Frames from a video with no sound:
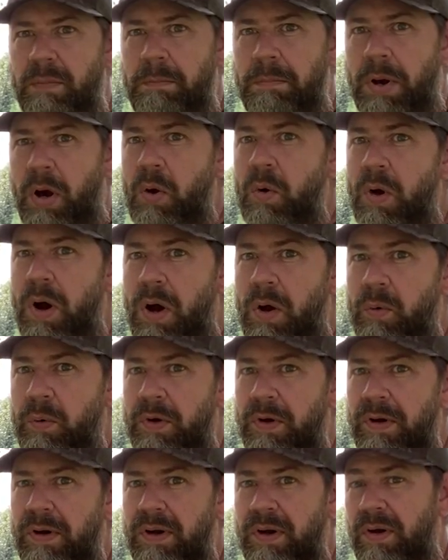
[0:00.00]
bow
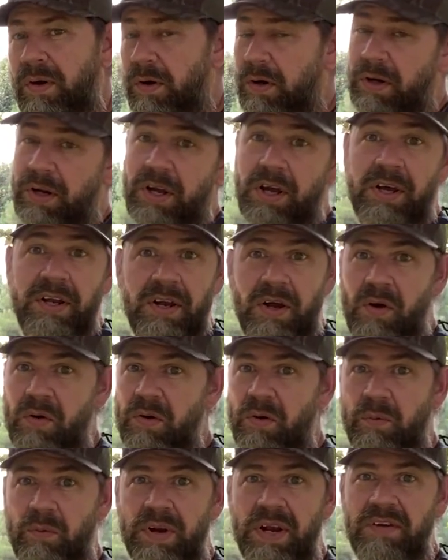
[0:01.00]
holder or a gun
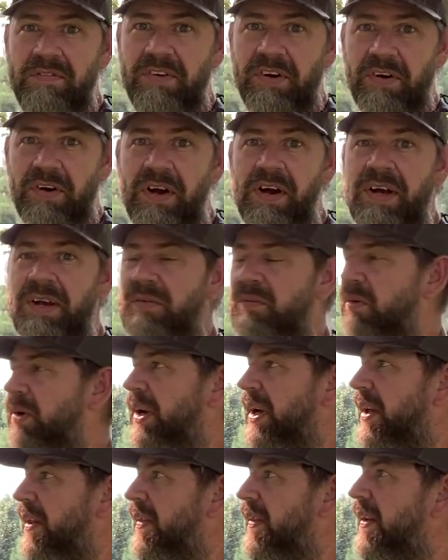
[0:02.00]
holder, whatever you're hunting
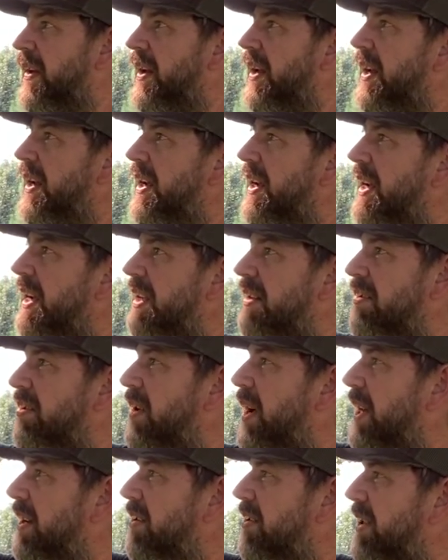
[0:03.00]
with. And so
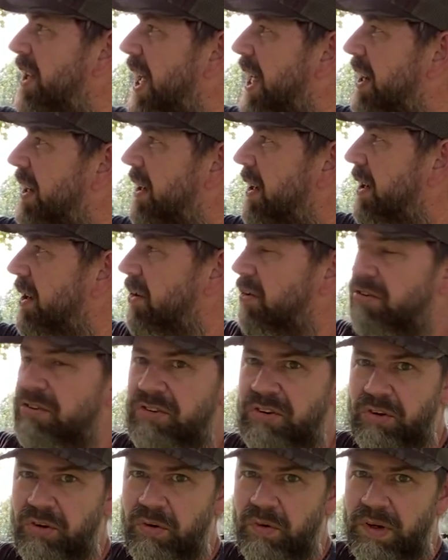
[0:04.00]
I just got a
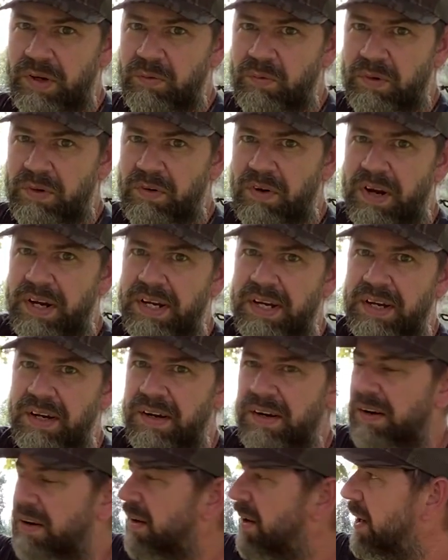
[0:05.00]
screw in one right
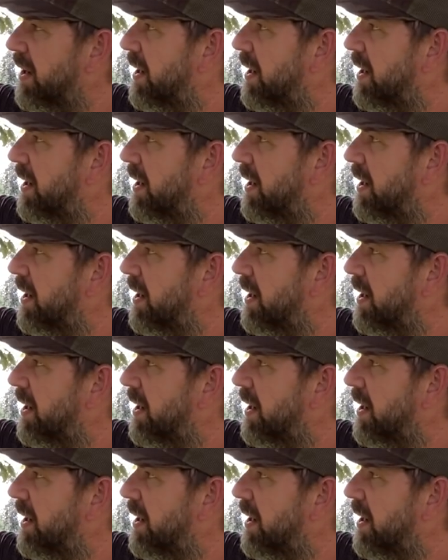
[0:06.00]
here.